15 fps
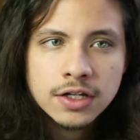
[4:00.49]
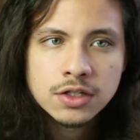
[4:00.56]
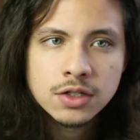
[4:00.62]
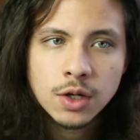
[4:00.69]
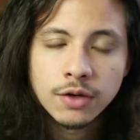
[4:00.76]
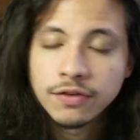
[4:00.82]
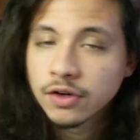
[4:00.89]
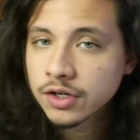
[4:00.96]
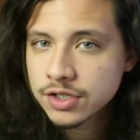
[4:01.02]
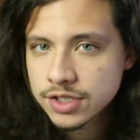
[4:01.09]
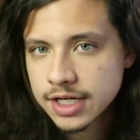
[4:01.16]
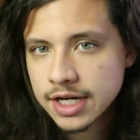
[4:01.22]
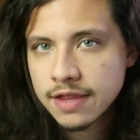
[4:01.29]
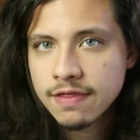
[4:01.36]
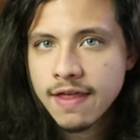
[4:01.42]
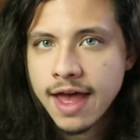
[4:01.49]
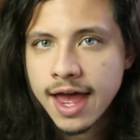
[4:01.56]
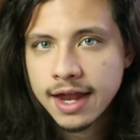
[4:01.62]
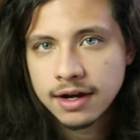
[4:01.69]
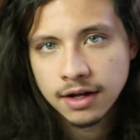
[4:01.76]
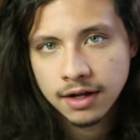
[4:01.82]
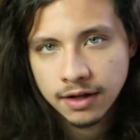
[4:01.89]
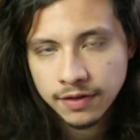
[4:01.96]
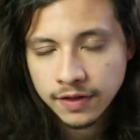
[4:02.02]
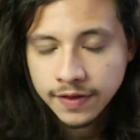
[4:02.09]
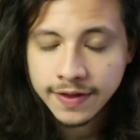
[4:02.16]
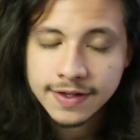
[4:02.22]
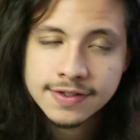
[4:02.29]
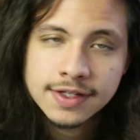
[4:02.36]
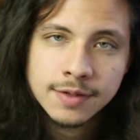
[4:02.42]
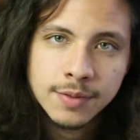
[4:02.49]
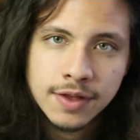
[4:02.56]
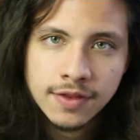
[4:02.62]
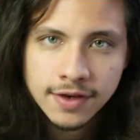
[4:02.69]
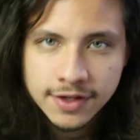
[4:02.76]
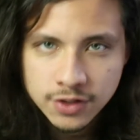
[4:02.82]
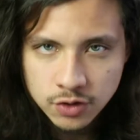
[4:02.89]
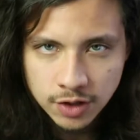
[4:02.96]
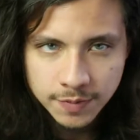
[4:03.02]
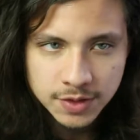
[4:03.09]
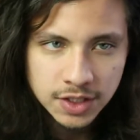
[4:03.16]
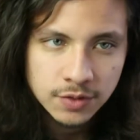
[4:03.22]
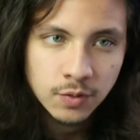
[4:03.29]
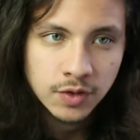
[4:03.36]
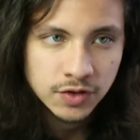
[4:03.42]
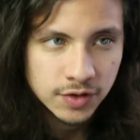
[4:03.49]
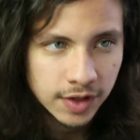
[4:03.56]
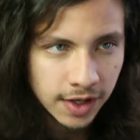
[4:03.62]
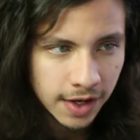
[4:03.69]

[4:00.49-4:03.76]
So if you're interested in that, the link is going to be in the description once